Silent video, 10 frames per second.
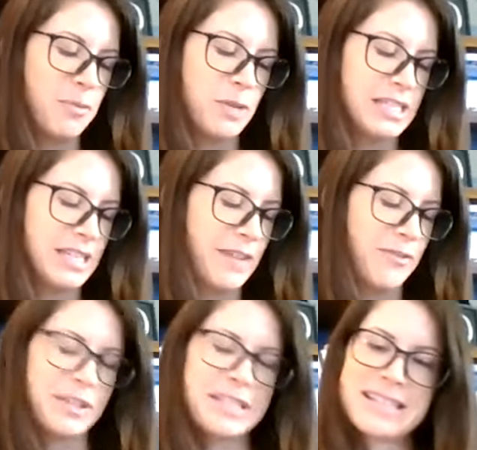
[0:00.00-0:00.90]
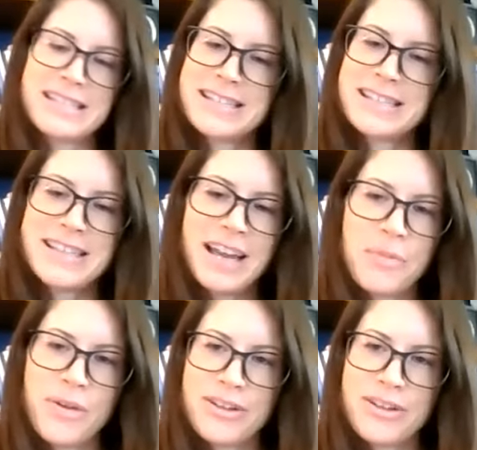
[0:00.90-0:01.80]
reason he ever listens to this, I
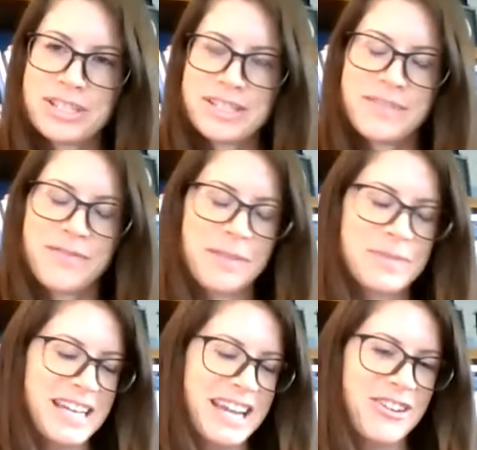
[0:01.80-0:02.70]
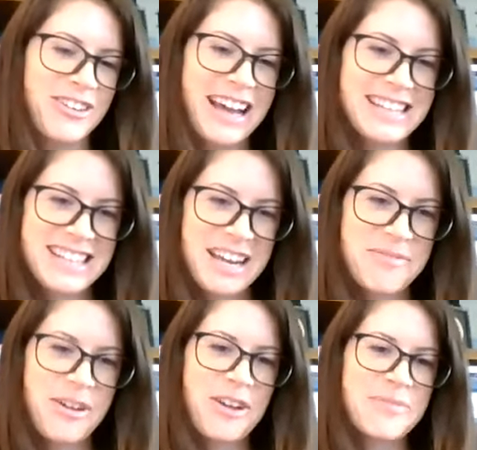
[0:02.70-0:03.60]
apologize if I'm saying your last name
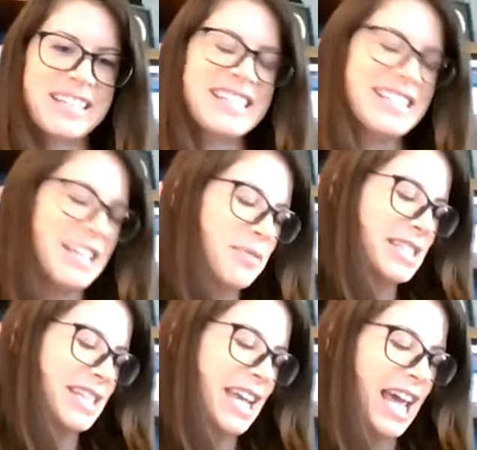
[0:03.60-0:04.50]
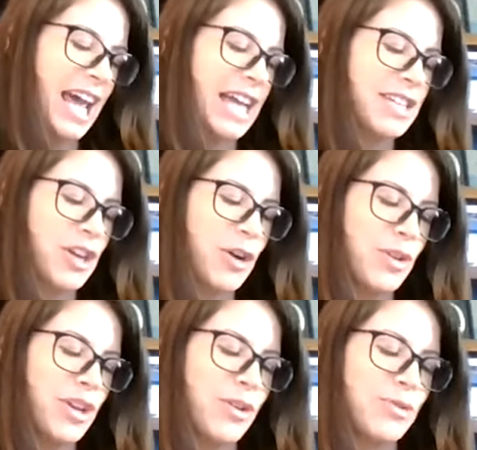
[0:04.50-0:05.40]
wrong, but his name is
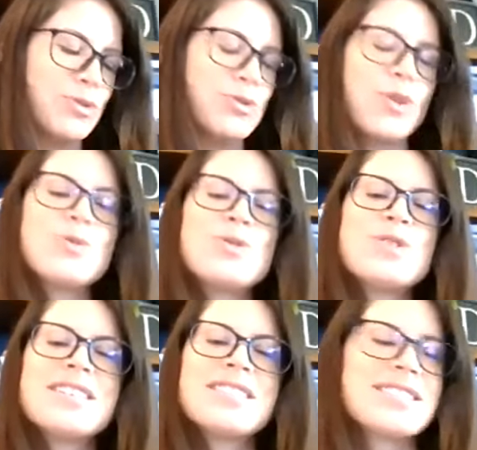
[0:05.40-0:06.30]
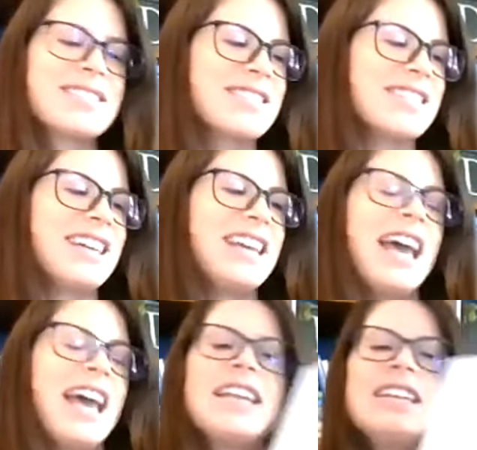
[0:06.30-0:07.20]
Antonio Sausys.
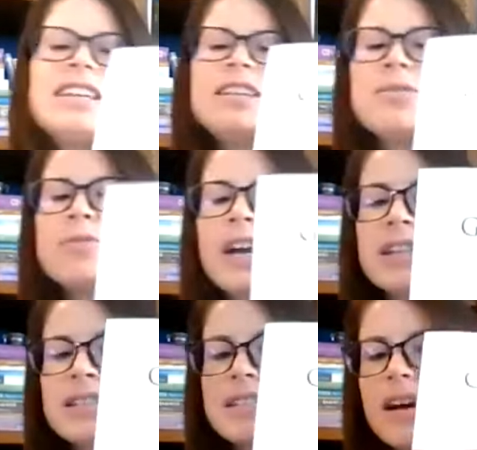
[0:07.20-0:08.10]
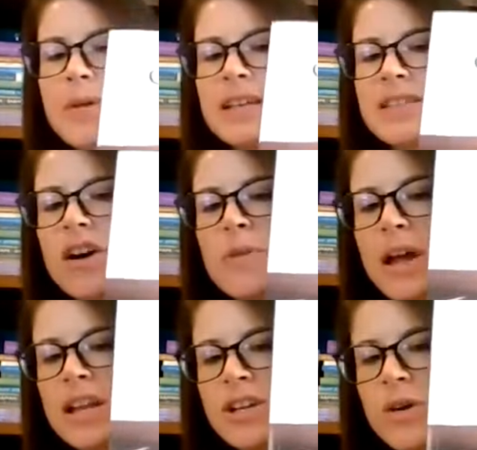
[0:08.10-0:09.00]
And he writes, I saw him
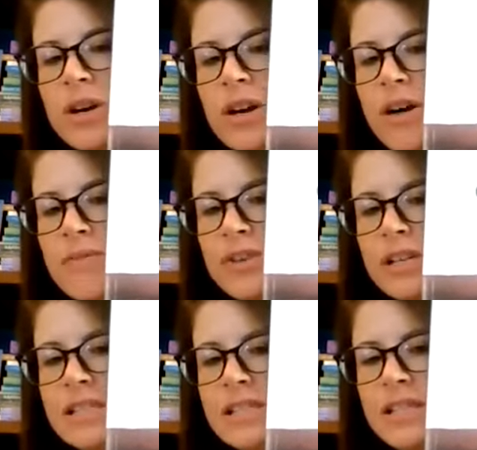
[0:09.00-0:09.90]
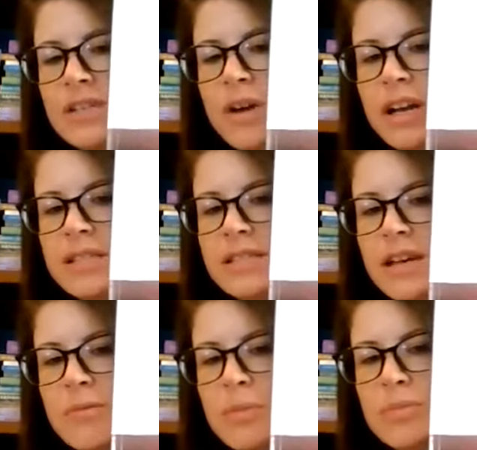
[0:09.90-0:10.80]
at a yoga conference, and he writes
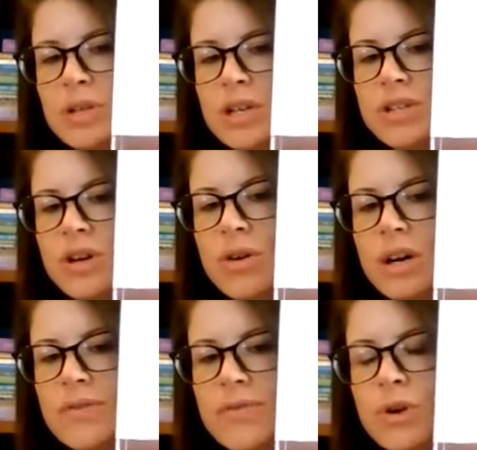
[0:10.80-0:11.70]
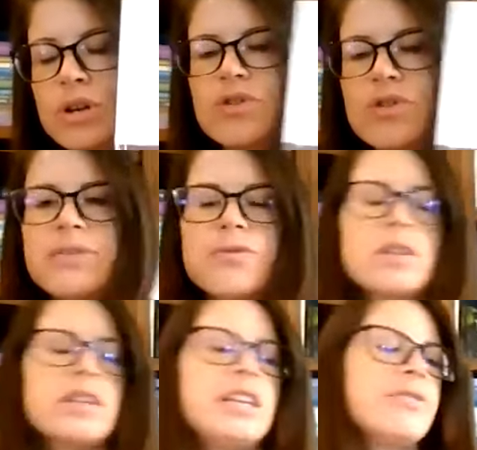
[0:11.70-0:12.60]
a book, Yoga for Grief
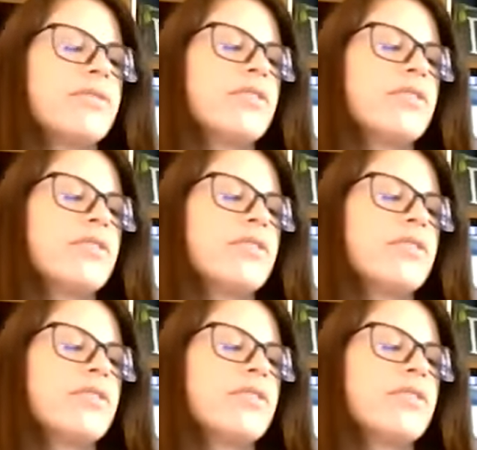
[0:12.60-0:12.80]
Relief.